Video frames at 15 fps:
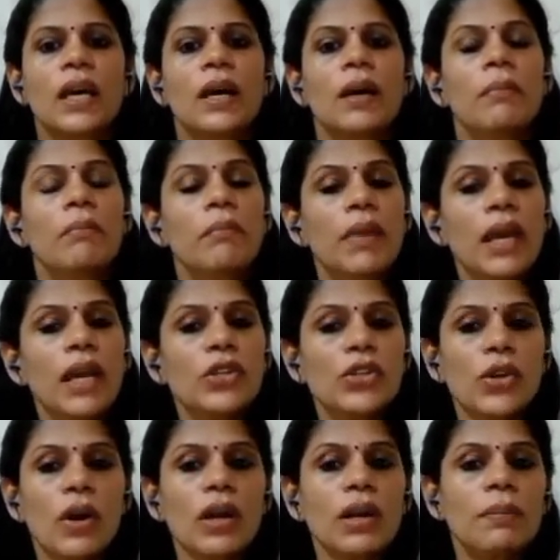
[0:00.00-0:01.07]
Make
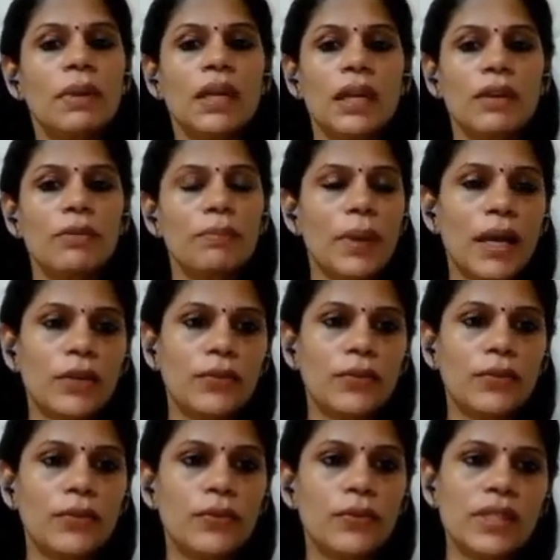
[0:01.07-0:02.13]
short but
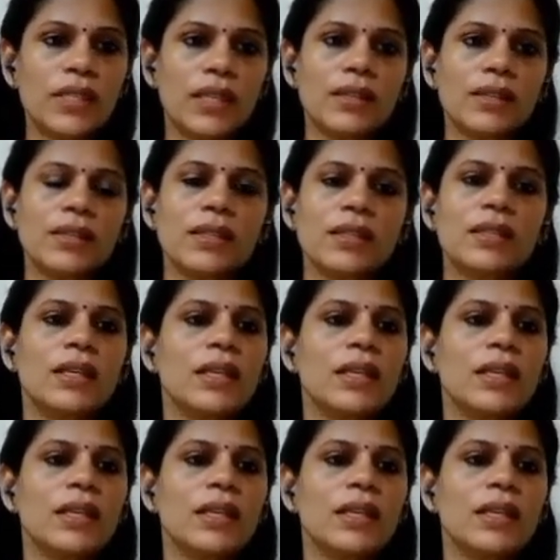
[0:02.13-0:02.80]
impactful sentences.